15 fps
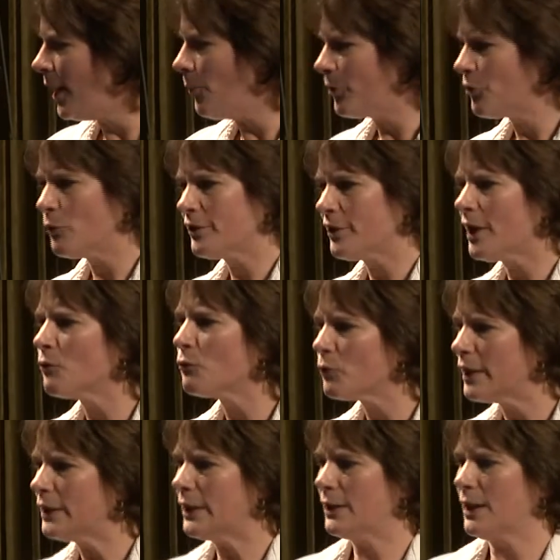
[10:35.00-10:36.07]
But the one that I
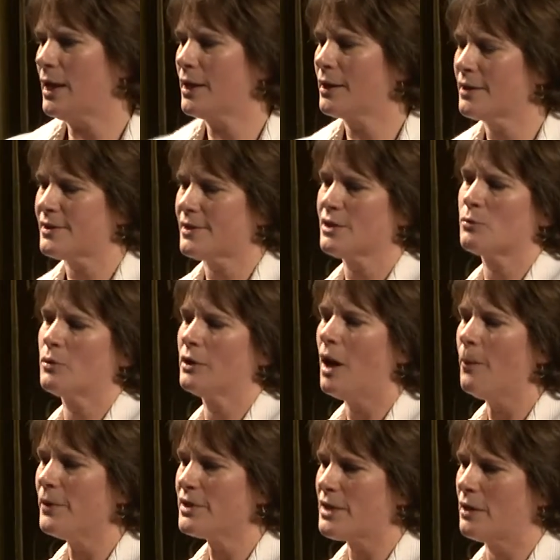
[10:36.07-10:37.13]
really like is this one,
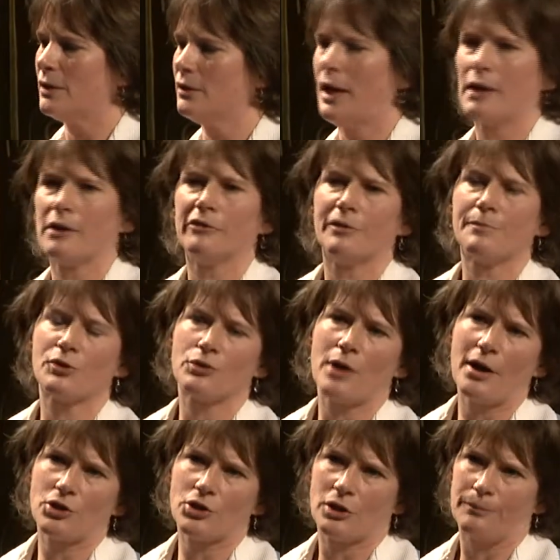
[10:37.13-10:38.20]
Up and Down the Ladder of
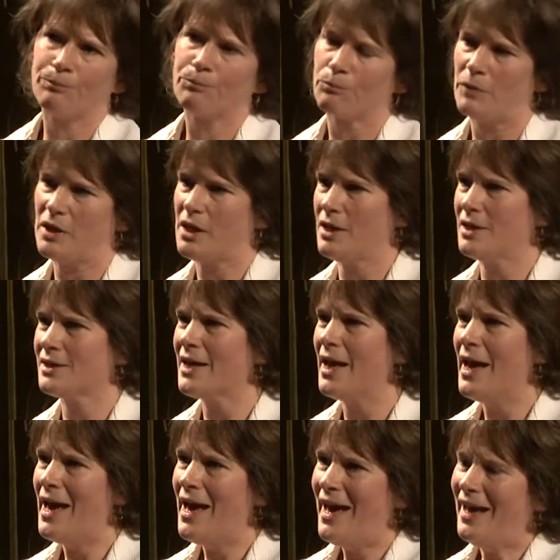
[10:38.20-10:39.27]
Abstraction, because
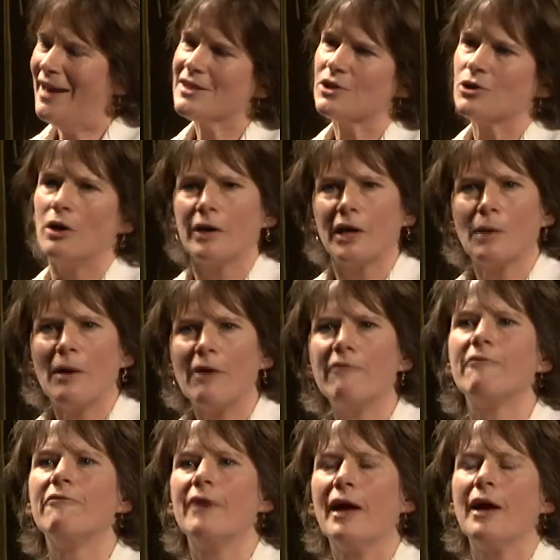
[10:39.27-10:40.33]
it's talking about
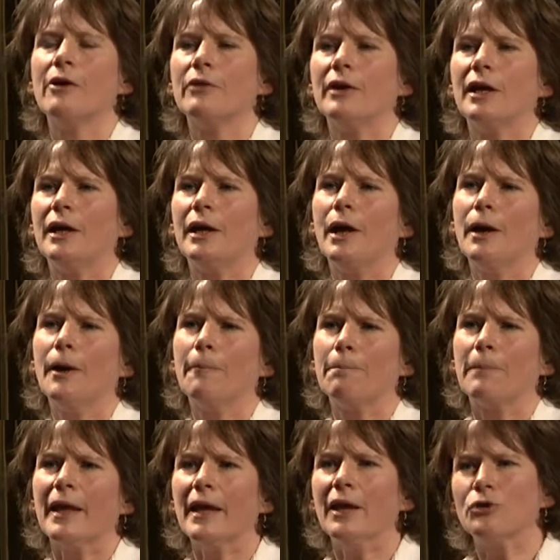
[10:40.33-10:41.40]
very um,
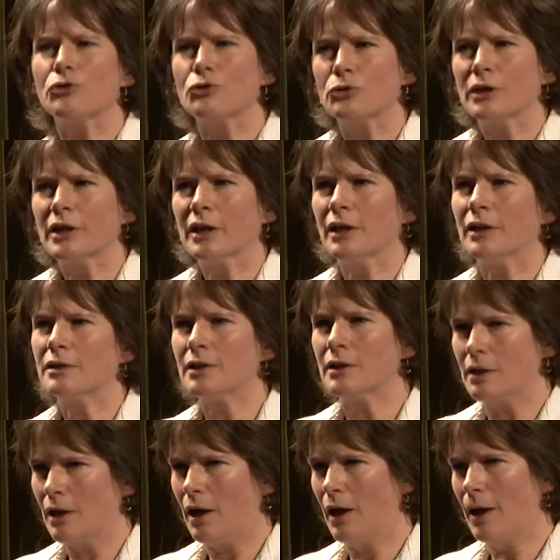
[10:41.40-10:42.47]
intricate
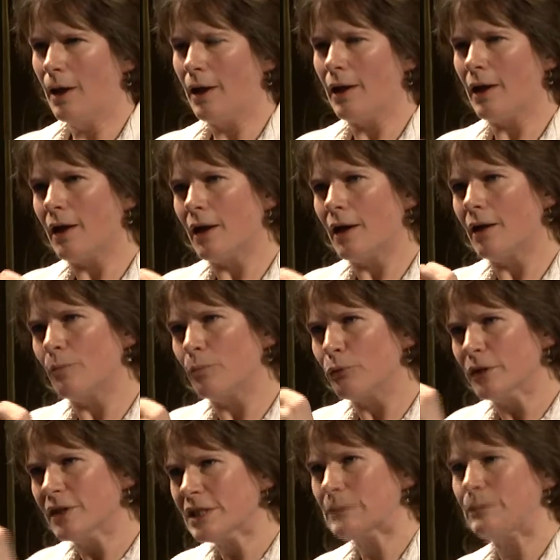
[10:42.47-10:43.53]
uh,
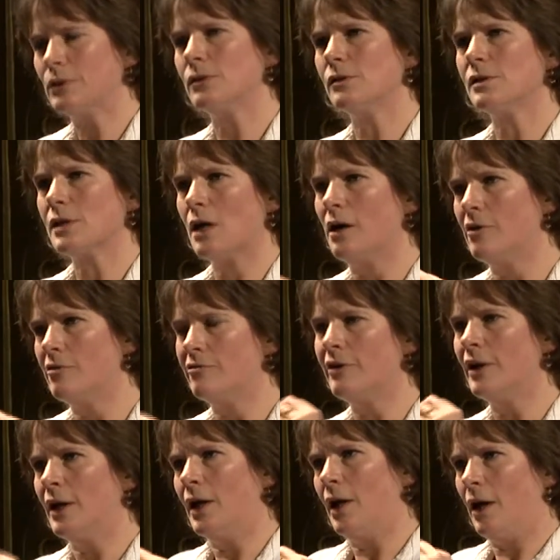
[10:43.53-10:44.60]
principles of,
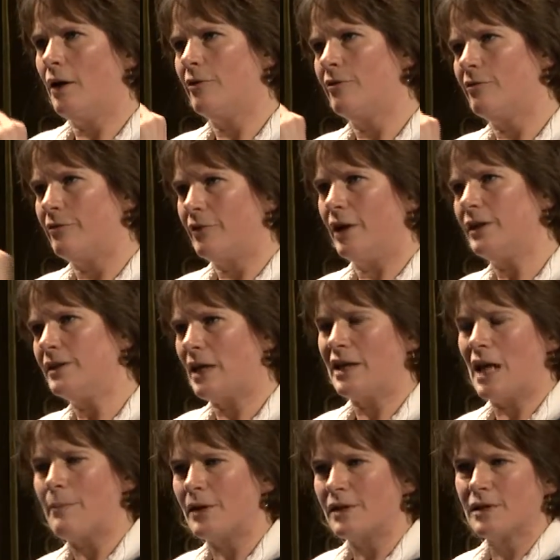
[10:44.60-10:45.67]
of uh,
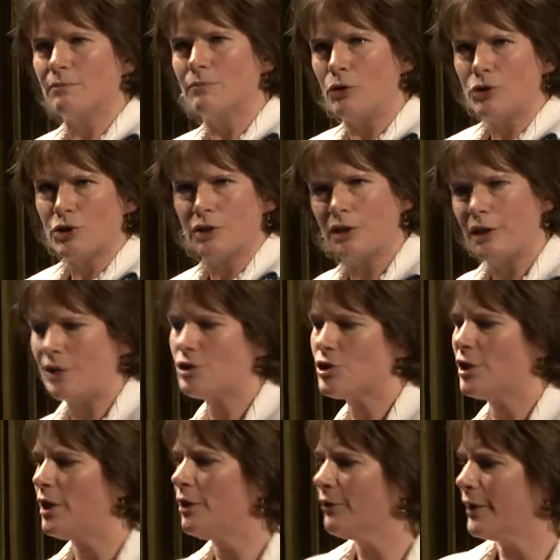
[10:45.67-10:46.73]
dynamics and motion and
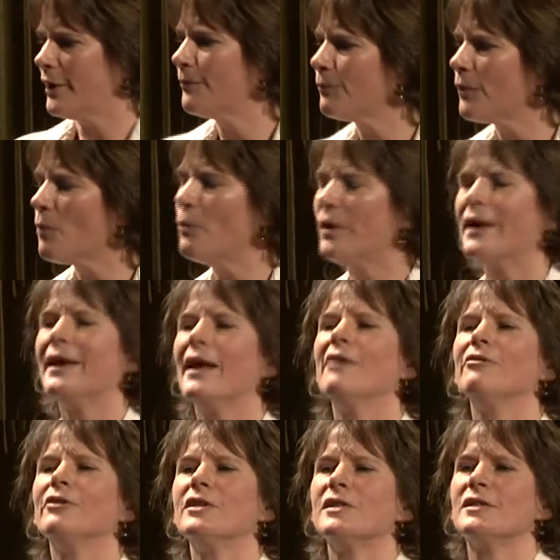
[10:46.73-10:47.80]
engineering. But at
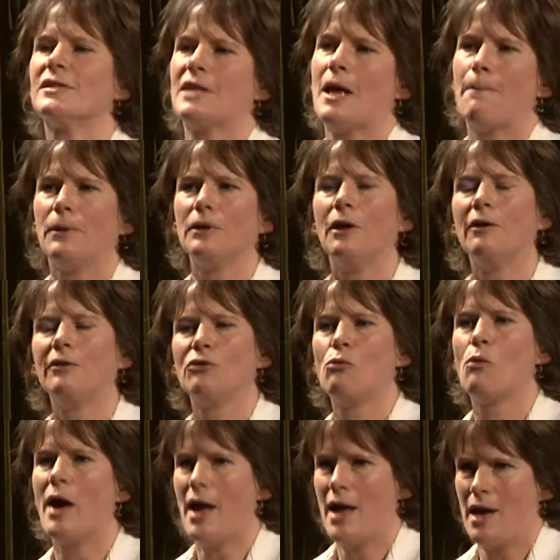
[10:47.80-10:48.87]
every step along the
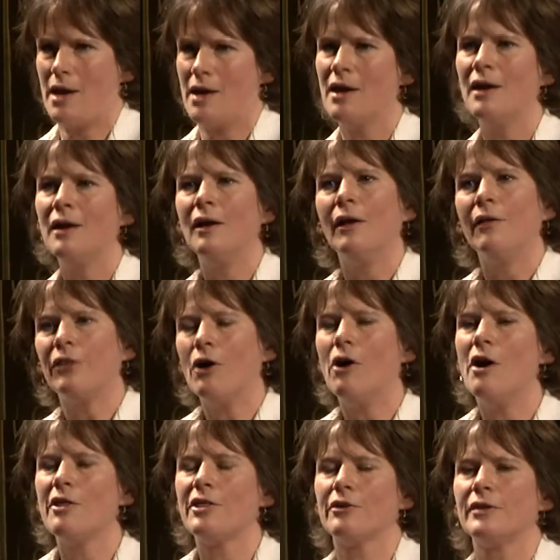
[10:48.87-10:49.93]
way, the
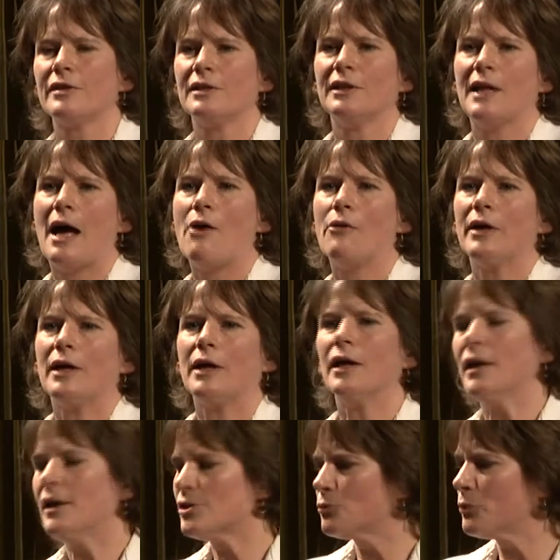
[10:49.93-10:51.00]
author is allowing
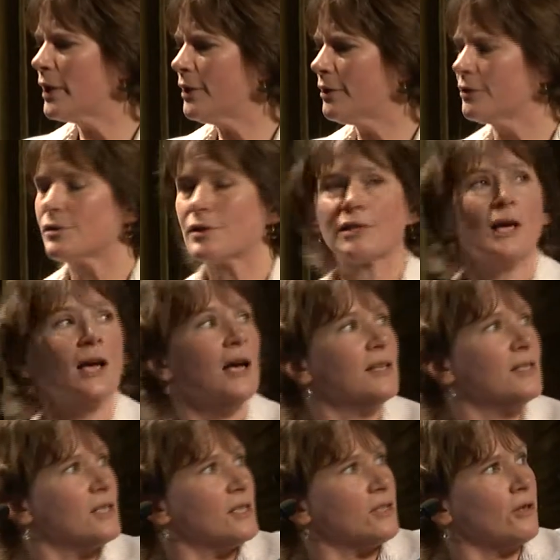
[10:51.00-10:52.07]
his readers
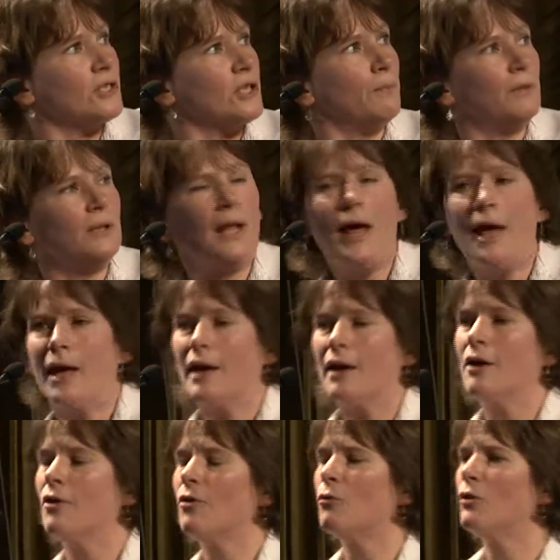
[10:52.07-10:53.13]
to start to play
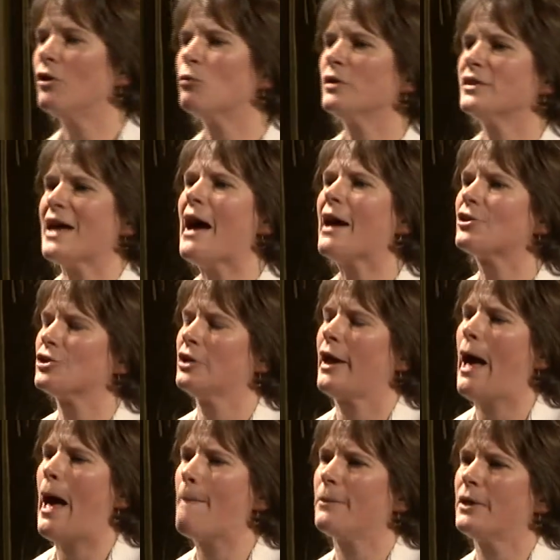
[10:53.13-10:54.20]
with what's actually
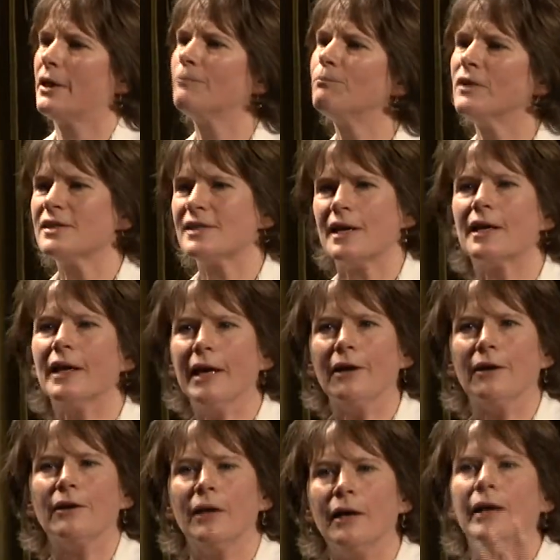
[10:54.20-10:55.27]
happening, saying,
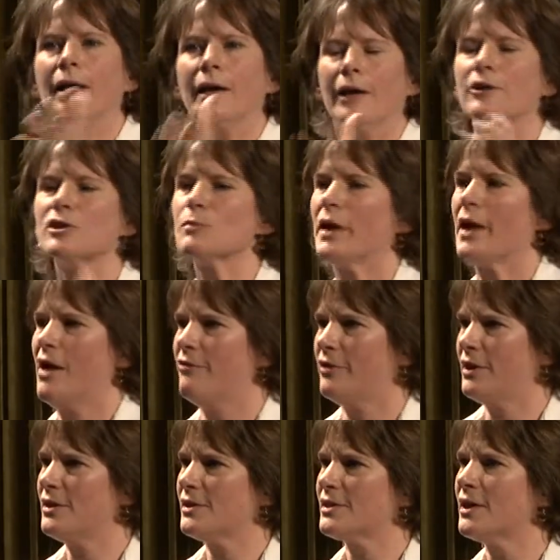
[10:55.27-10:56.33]
here, here's my
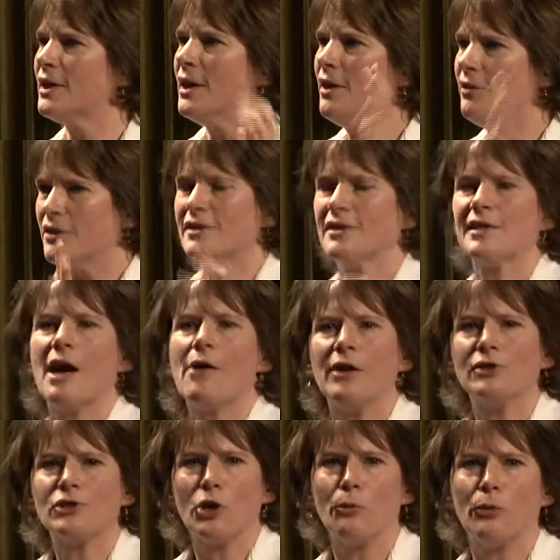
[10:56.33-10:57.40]
evidence, this is how I
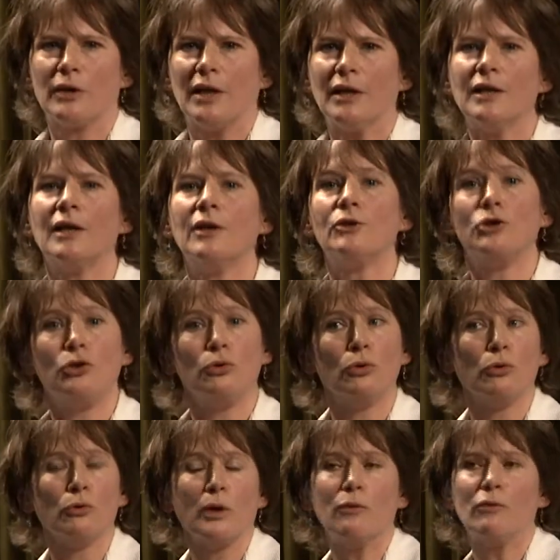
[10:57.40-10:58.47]
interpret it, do you
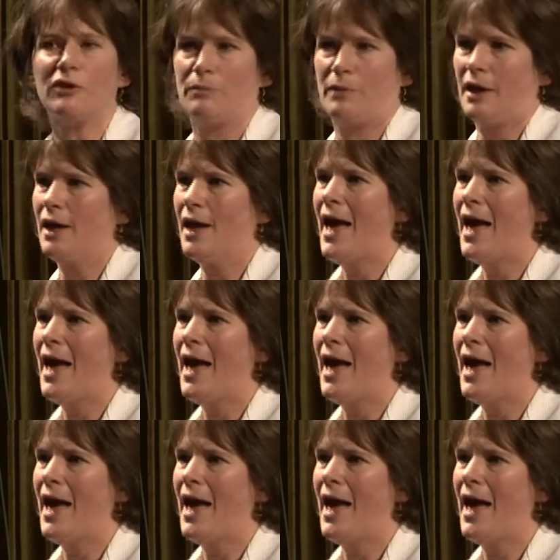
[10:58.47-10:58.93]
agree with me?